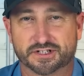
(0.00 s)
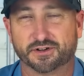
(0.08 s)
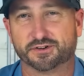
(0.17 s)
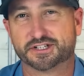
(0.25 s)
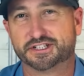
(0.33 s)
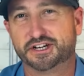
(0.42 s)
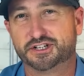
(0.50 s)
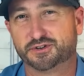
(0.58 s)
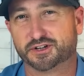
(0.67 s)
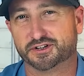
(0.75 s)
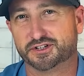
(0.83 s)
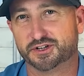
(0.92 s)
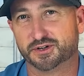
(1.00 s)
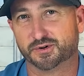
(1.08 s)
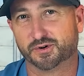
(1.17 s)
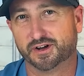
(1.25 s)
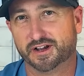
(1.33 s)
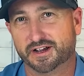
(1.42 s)
So there's things you can
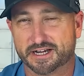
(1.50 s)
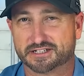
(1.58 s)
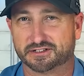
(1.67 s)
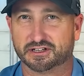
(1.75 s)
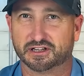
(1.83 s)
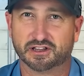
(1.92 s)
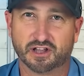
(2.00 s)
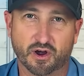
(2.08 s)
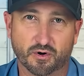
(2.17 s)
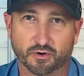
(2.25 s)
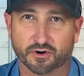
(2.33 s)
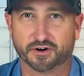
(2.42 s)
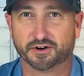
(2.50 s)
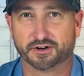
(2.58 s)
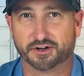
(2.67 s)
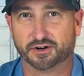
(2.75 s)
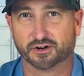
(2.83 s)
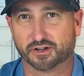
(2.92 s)
do, basically lower
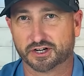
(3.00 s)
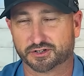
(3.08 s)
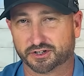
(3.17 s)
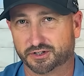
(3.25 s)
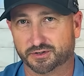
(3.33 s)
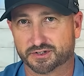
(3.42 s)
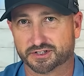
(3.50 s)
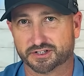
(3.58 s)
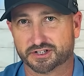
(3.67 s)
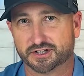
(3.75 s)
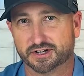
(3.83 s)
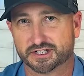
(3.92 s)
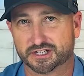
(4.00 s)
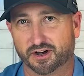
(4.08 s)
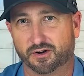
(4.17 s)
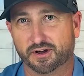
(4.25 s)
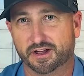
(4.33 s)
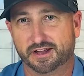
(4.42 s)
your electric usage.
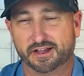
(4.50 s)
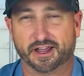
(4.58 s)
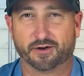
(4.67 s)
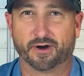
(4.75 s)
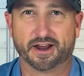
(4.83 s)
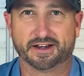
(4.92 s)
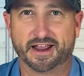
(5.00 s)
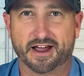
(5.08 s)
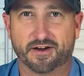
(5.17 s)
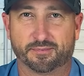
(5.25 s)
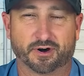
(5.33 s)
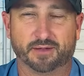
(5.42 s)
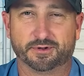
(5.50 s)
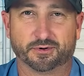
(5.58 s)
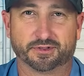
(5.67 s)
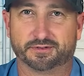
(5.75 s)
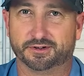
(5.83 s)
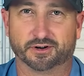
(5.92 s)
So, and right now, probably
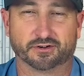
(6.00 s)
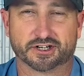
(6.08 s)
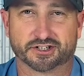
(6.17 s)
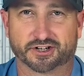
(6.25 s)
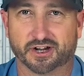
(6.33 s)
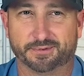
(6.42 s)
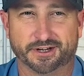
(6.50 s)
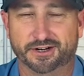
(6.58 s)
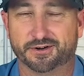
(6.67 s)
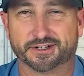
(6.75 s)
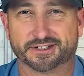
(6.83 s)
with your electric company, you don't